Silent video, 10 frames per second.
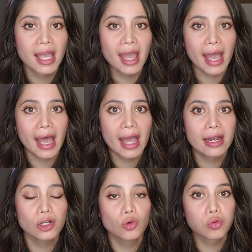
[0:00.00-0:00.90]

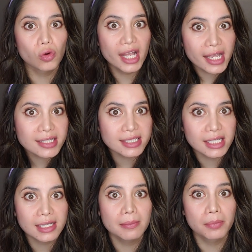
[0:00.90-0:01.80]
had
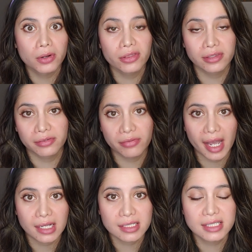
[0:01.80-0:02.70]
crazy birth
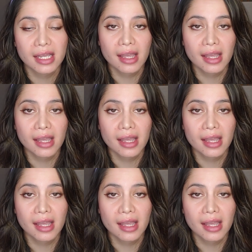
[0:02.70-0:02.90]
defects.